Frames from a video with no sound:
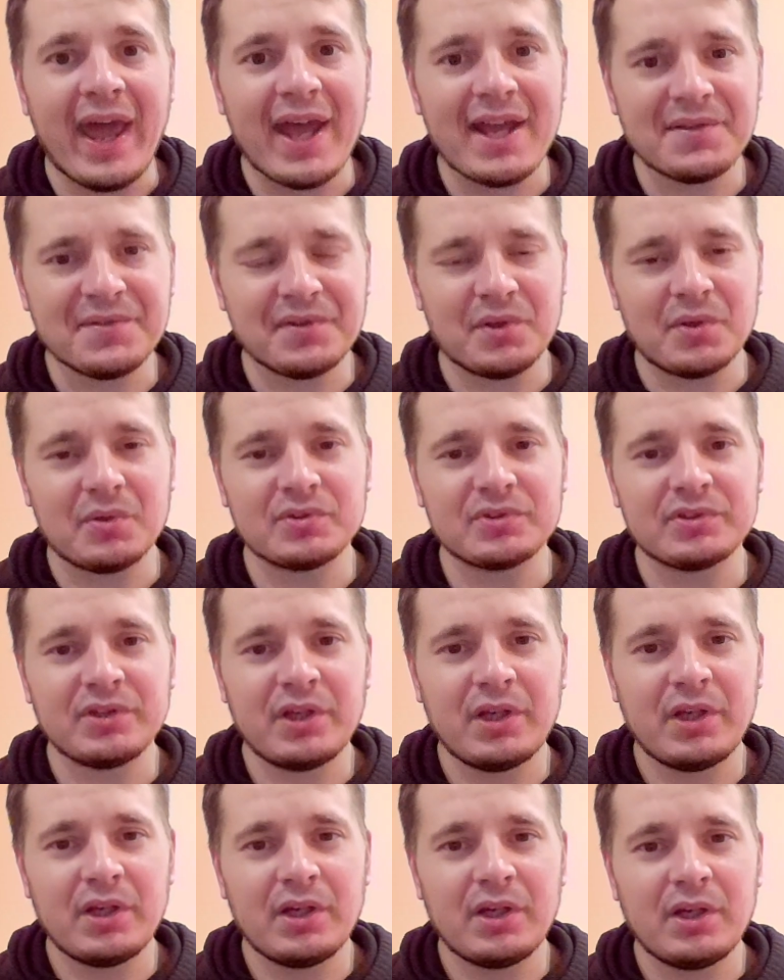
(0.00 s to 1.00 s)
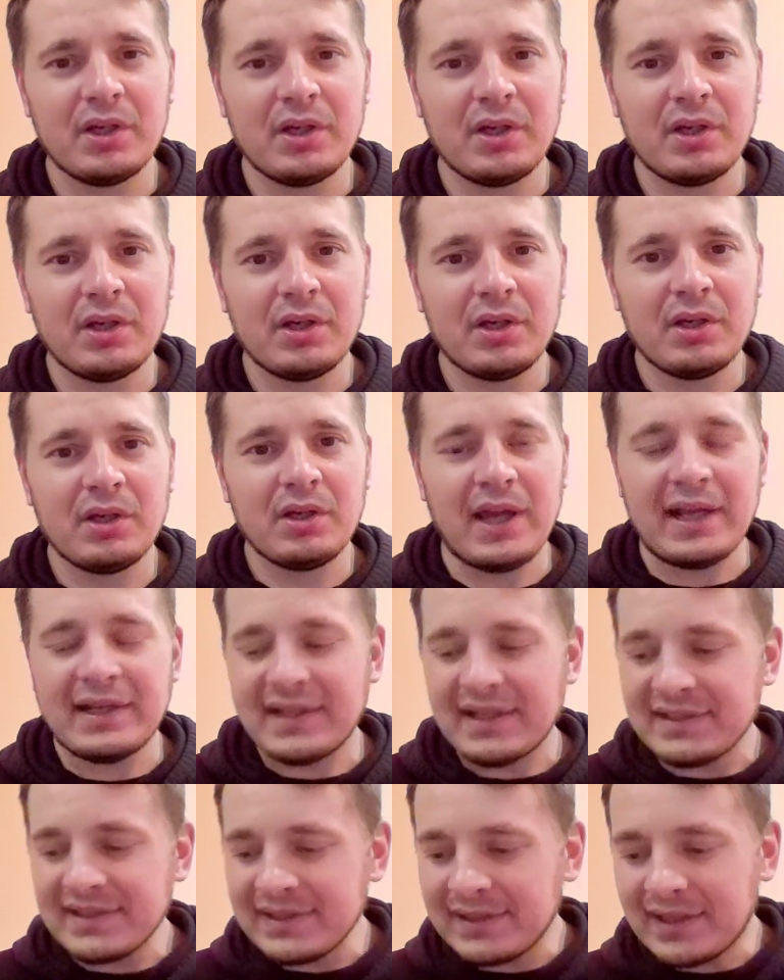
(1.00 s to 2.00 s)
has those.
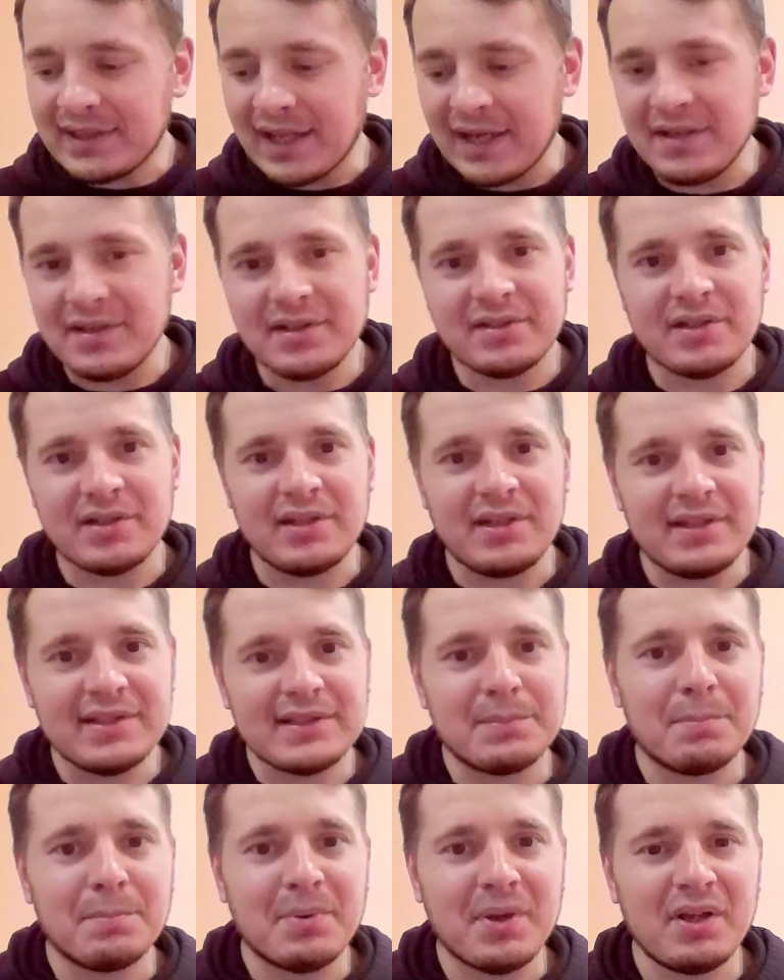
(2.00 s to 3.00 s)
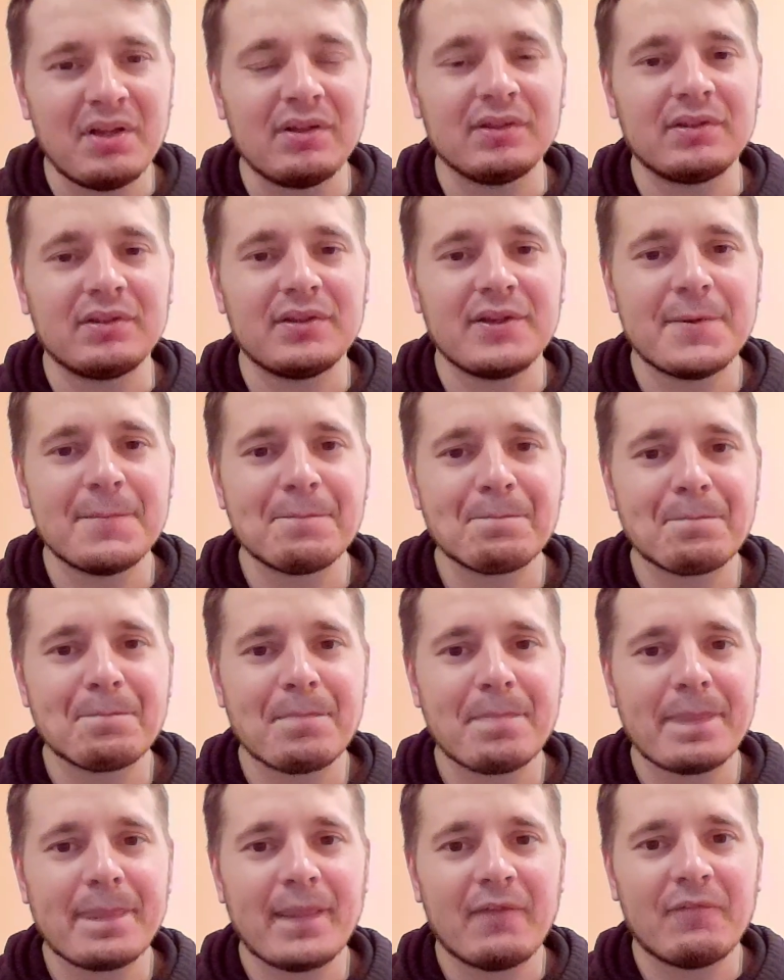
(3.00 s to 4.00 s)
And that identity is built
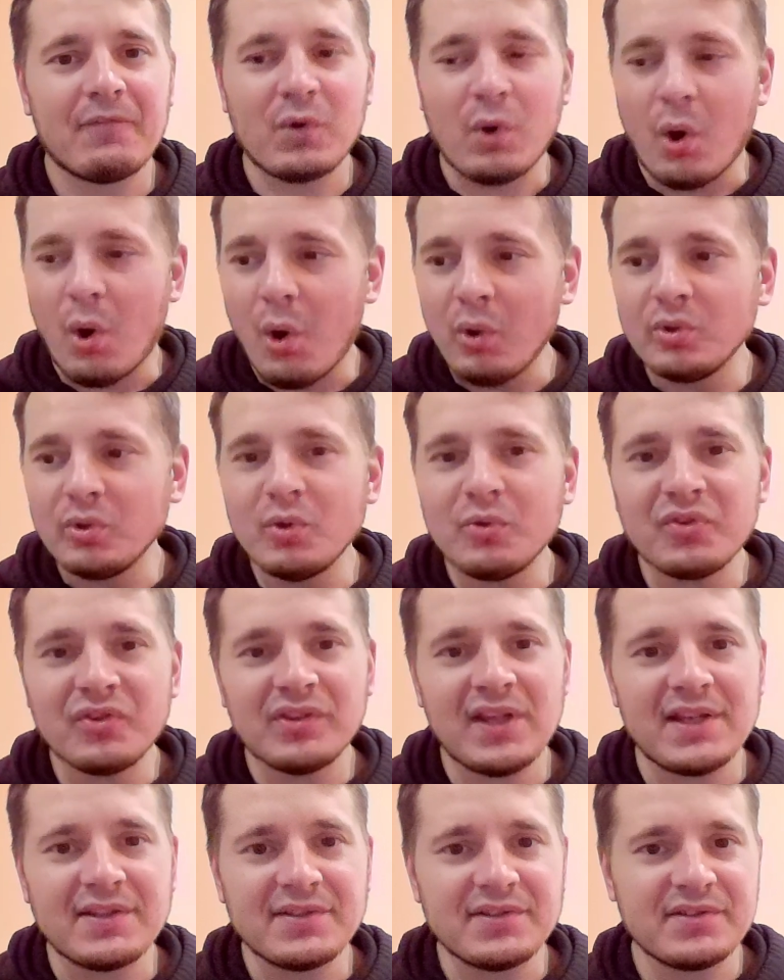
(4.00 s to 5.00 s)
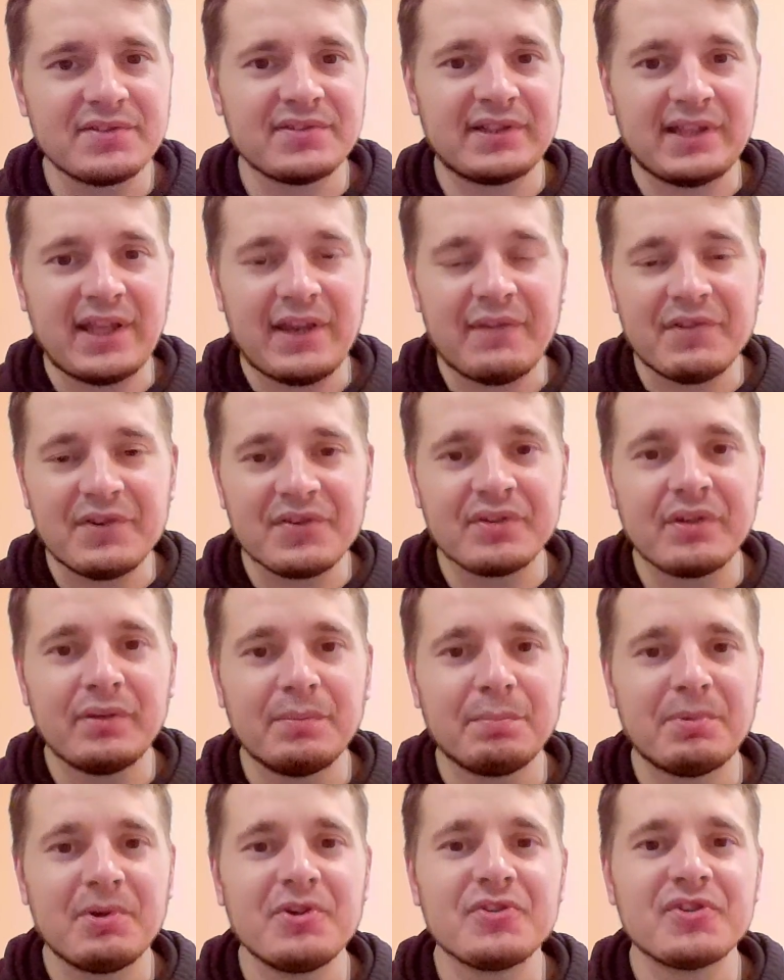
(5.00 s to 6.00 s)
for all those lessons that every
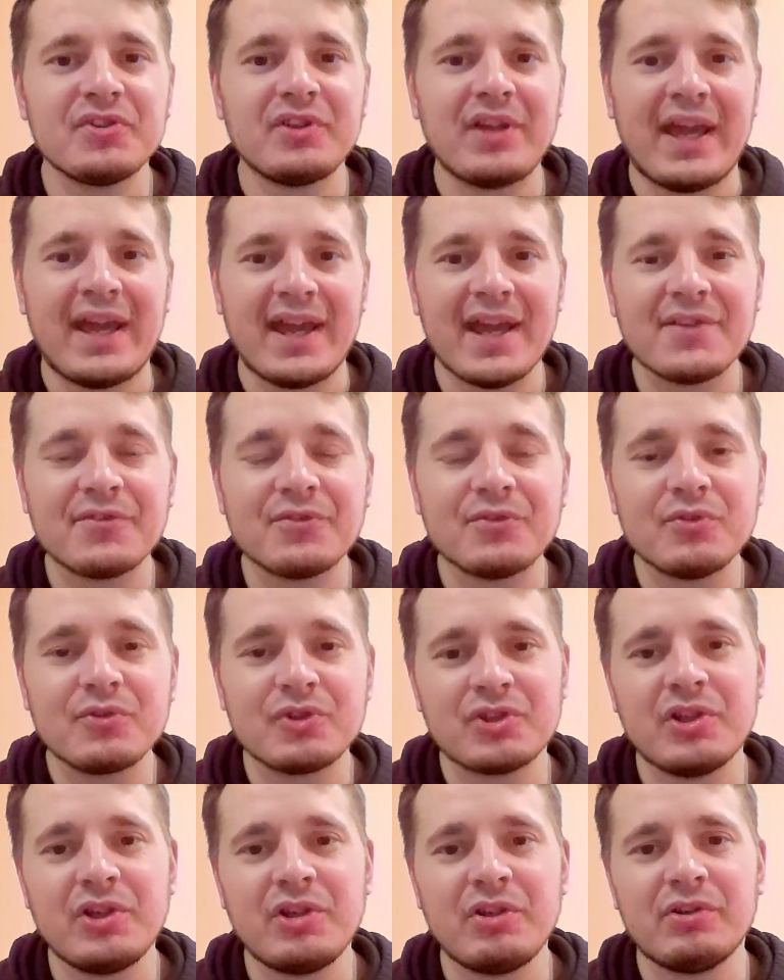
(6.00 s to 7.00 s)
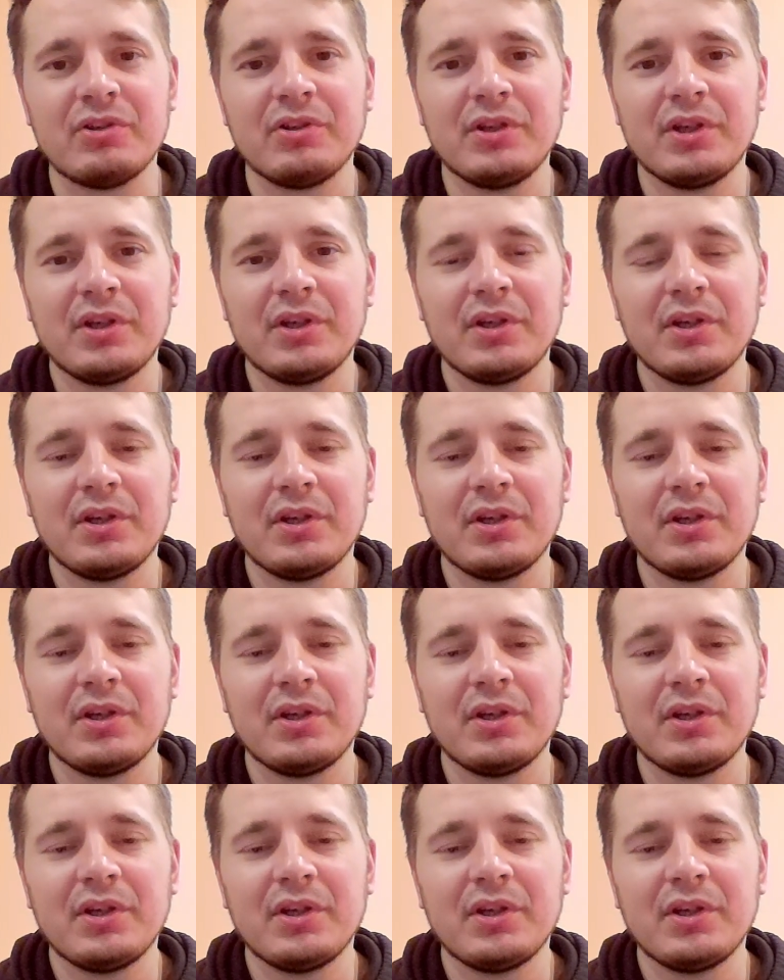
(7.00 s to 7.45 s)
single person has to share.